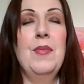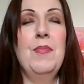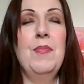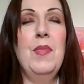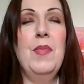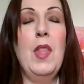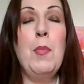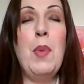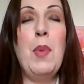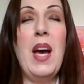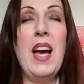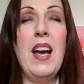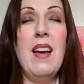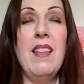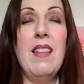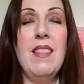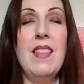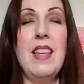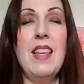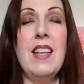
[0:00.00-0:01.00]
the
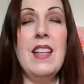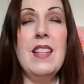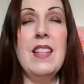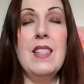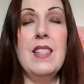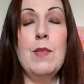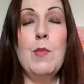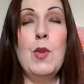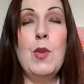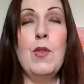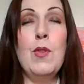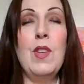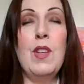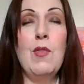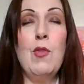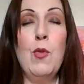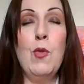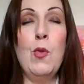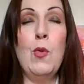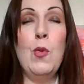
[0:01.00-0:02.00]
path is moving
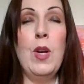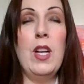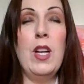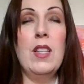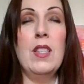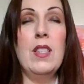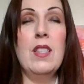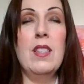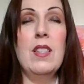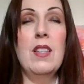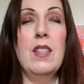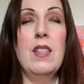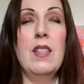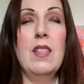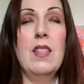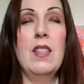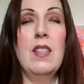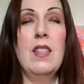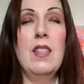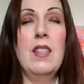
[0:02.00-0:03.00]
forward.
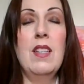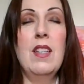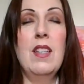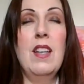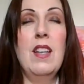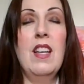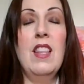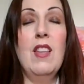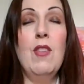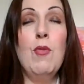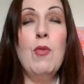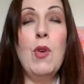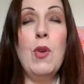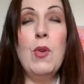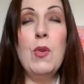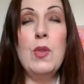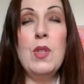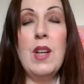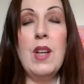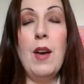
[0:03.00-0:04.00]
The
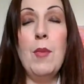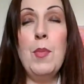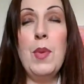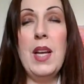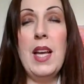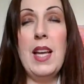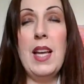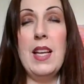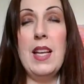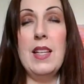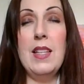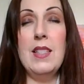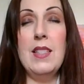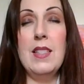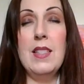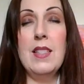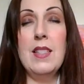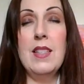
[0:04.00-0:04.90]
road up ahead